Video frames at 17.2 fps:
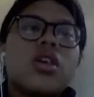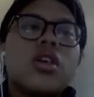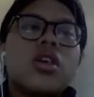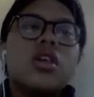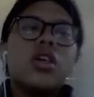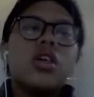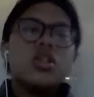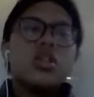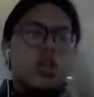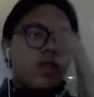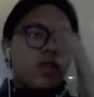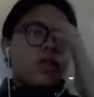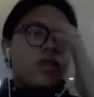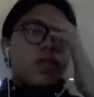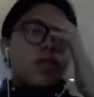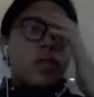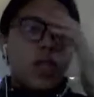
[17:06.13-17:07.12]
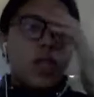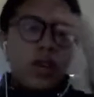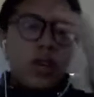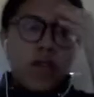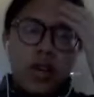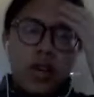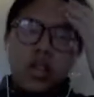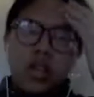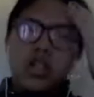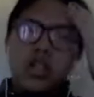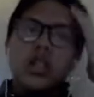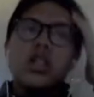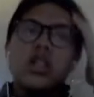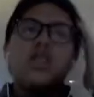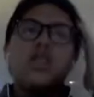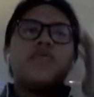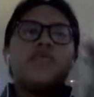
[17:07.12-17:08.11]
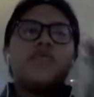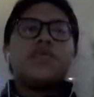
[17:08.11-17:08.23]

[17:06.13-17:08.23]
that's all from me for the